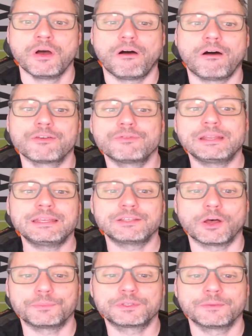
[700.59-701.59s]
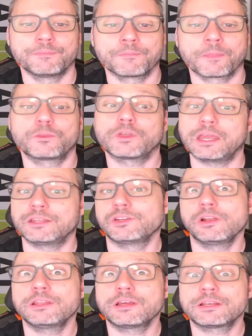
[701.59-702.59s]
on ReleaseOps to get a
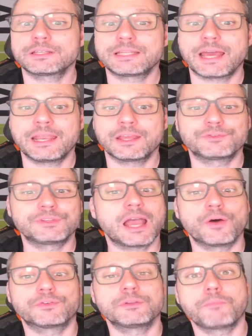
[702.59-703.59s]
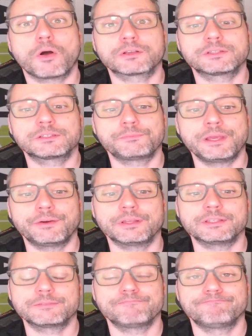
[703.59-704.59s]
solid understanding of the out-of-the-box experience.